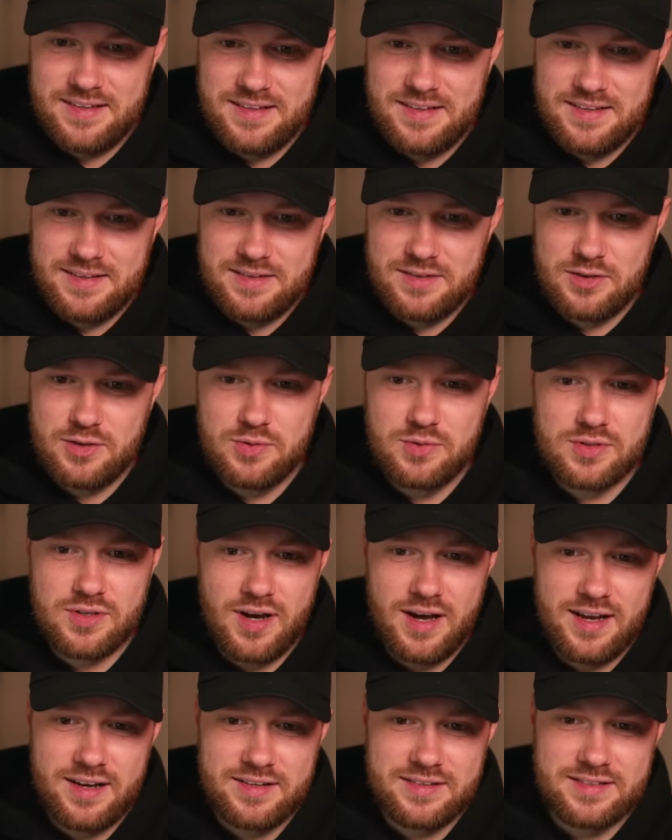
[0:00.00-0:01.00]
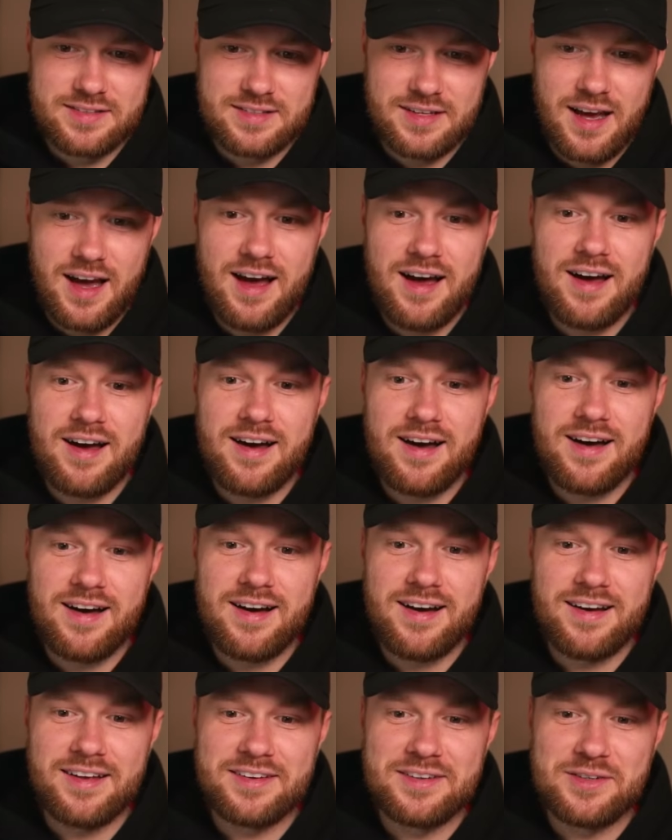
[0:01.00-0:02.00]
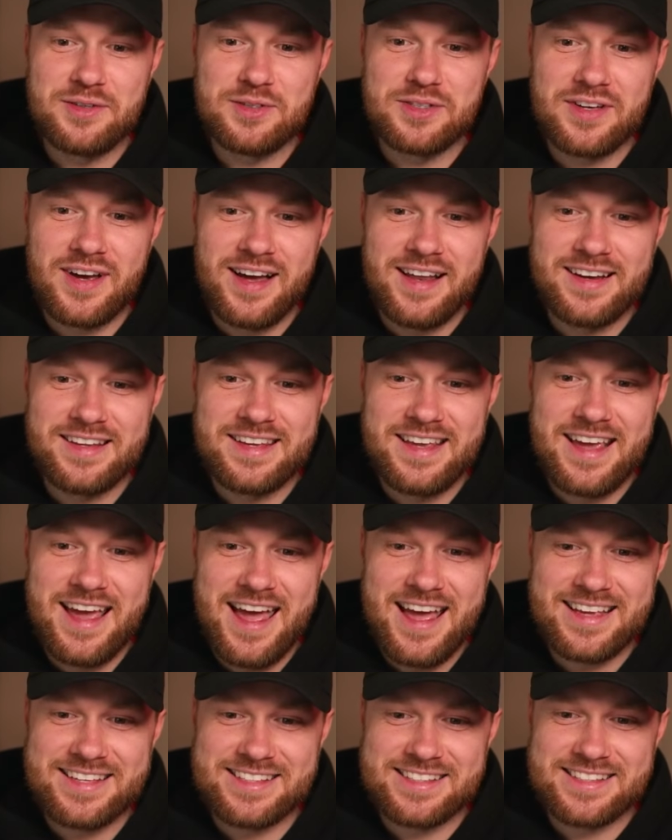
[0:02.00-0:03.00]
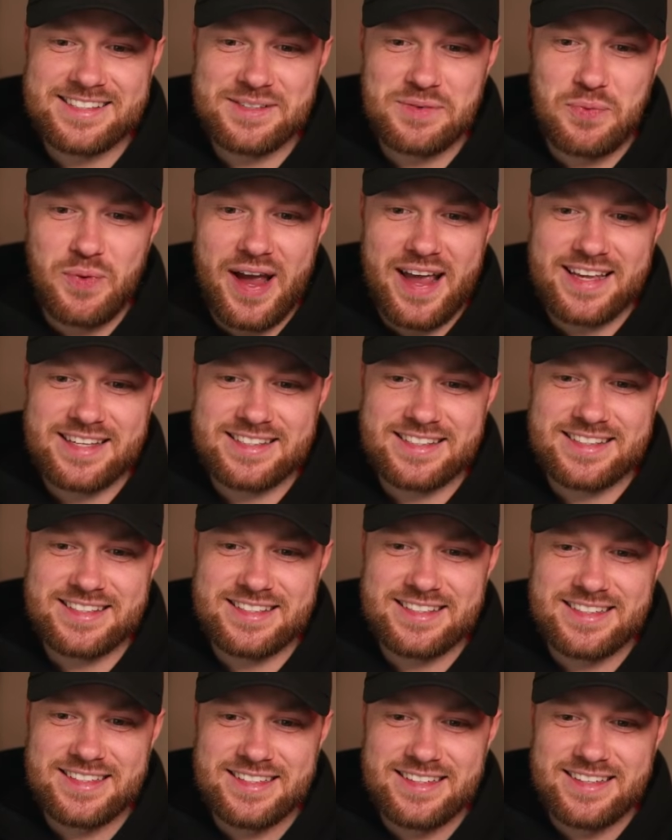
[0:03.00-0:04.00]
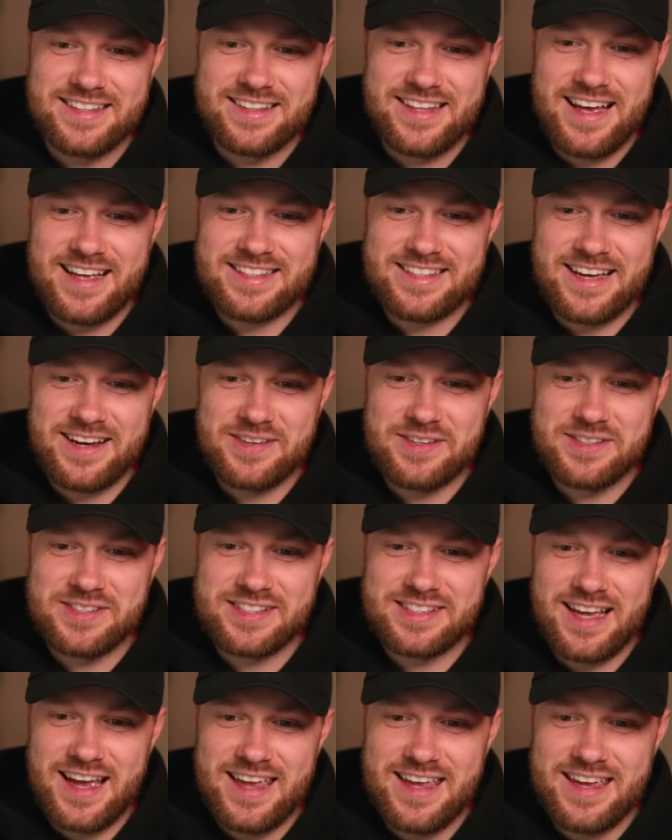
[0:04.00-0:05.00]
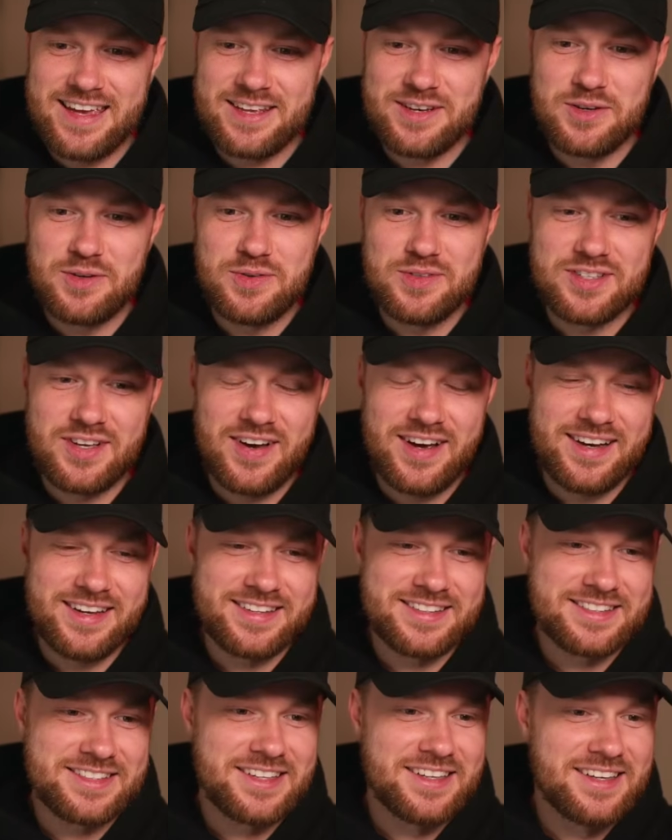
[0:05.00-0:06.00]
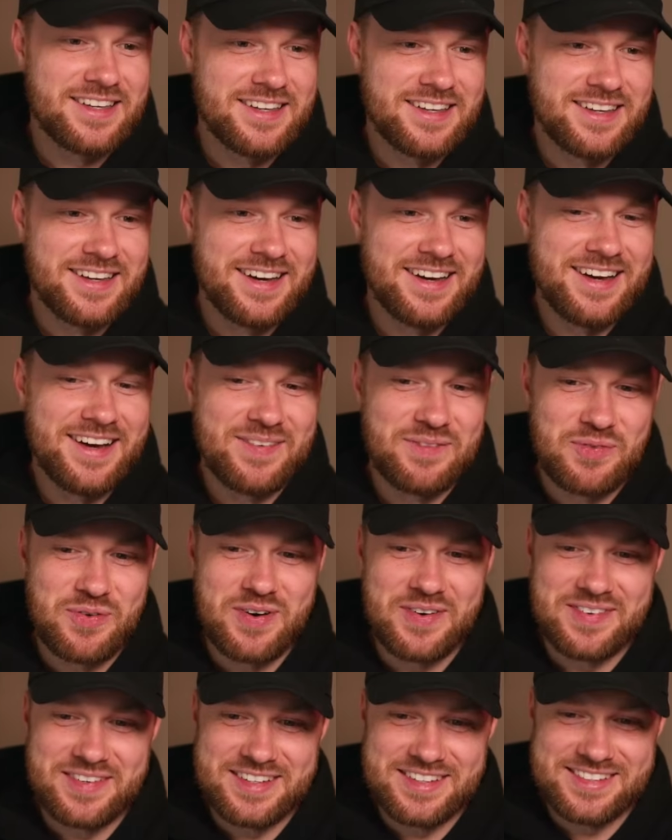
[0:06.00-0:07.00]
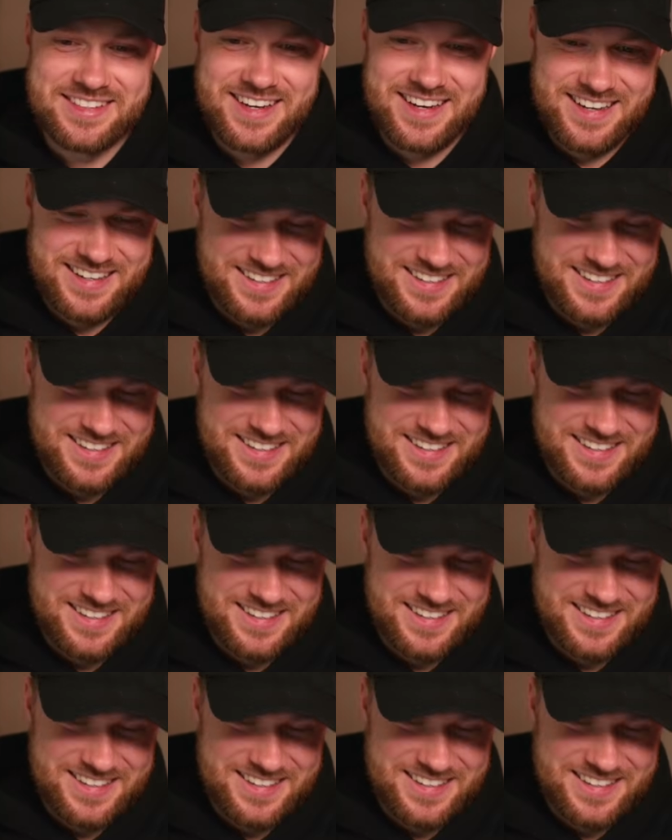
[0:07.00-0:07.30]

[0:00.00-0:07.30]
New Zealand. New Zealand. Yes, West. That's how you say it. New Zealand. I'm from New Zealand.